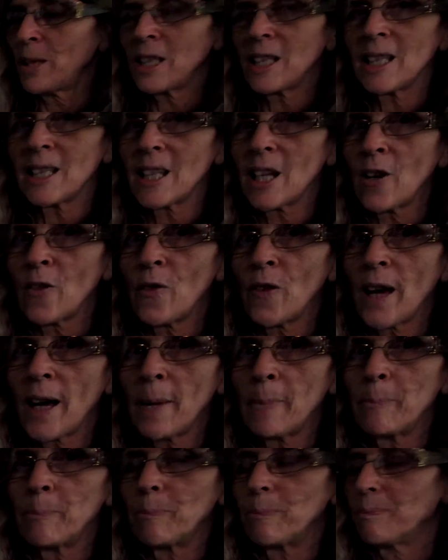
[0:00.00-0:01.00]
herself
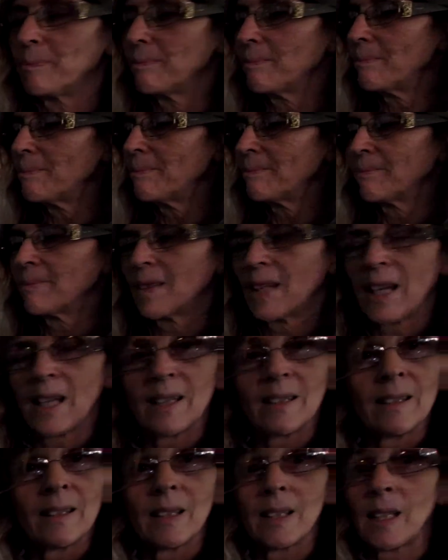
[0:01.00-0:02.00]
up,
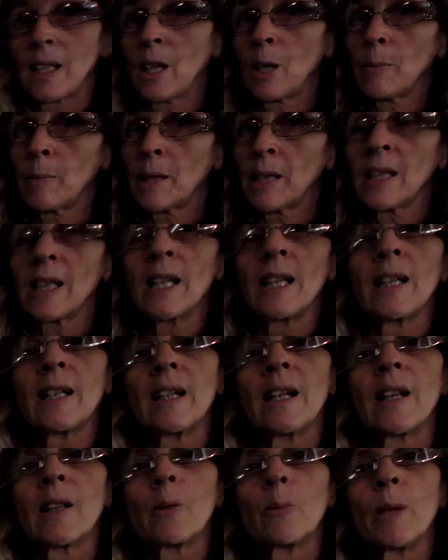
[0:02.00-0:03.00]
said, I'm going to get
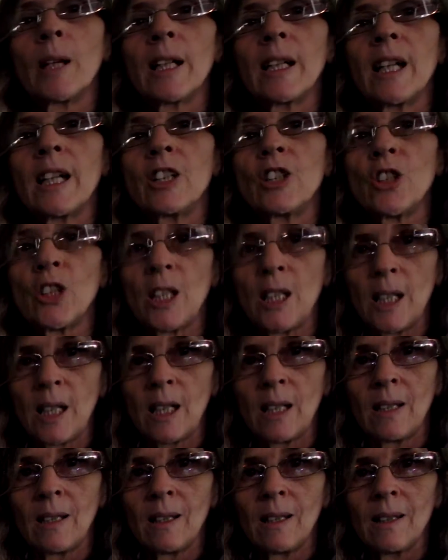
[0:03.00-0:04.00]
another one, and she
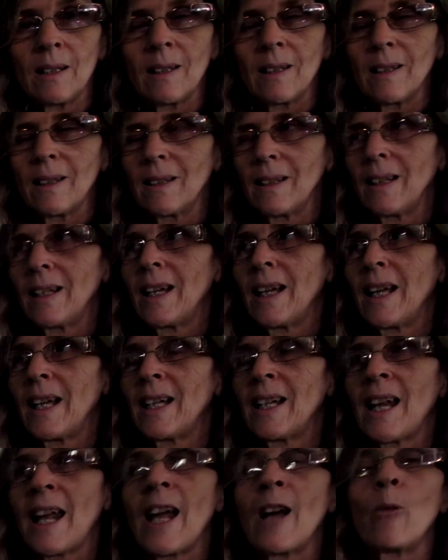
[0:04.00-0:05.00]
did.
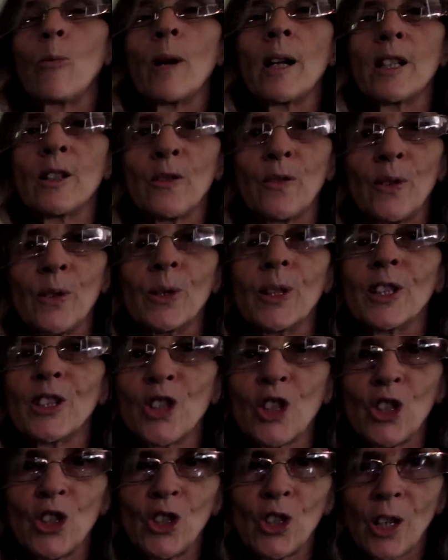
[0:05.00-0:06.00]
And how wonderful, and
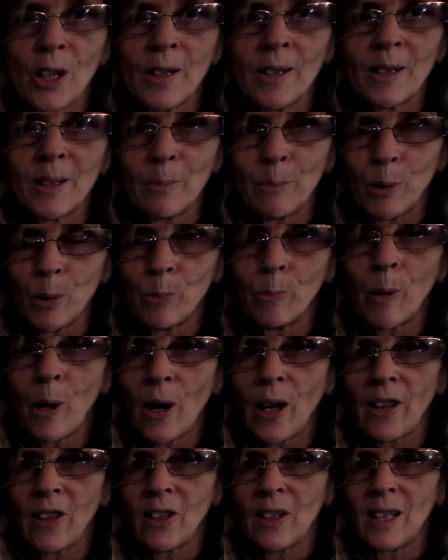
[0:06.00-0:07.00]
she chose a ball
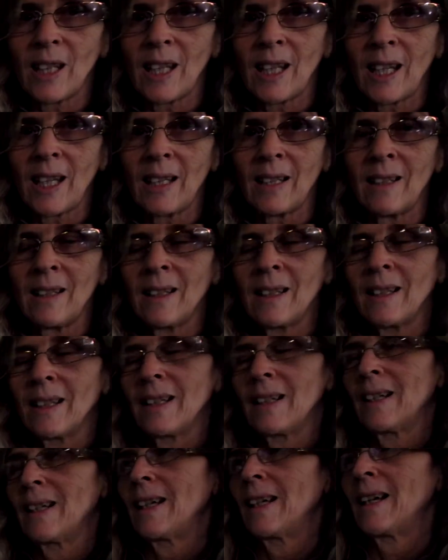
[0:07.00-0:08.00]
python again,
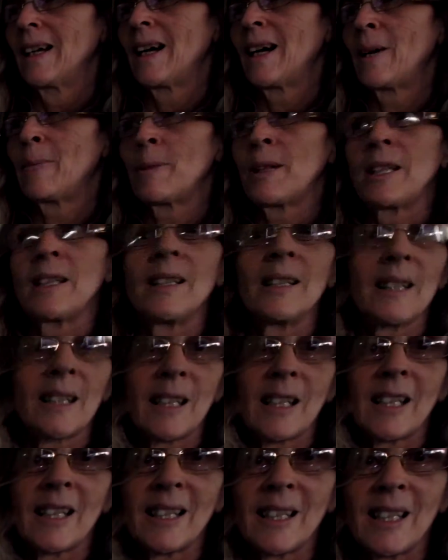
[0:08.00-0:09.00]
and is
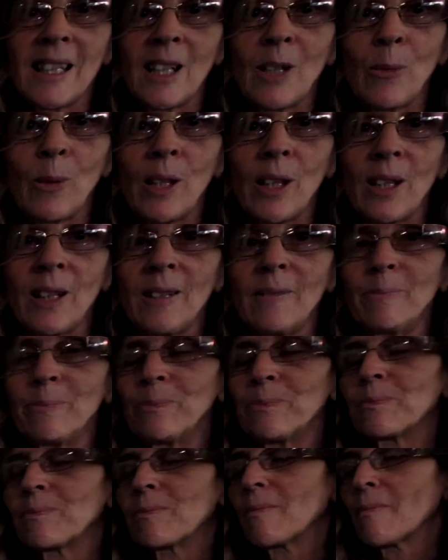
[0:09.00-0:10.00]
going to stick with it.
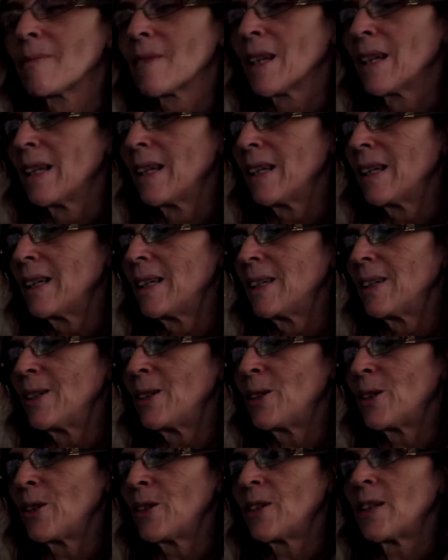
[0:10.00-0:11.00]

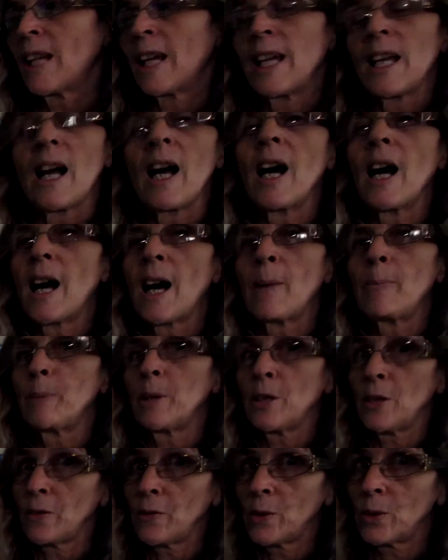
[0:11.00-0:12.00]
You know, they are
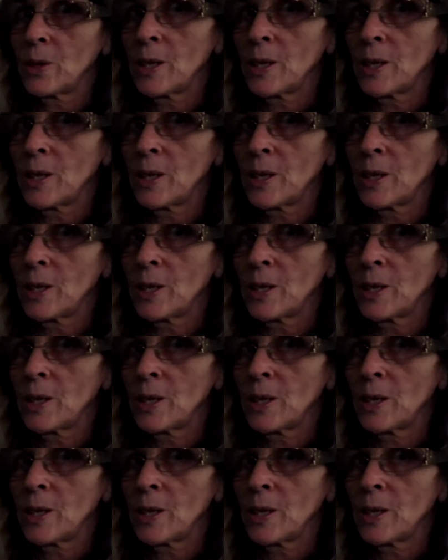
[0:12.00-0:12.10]
beautiful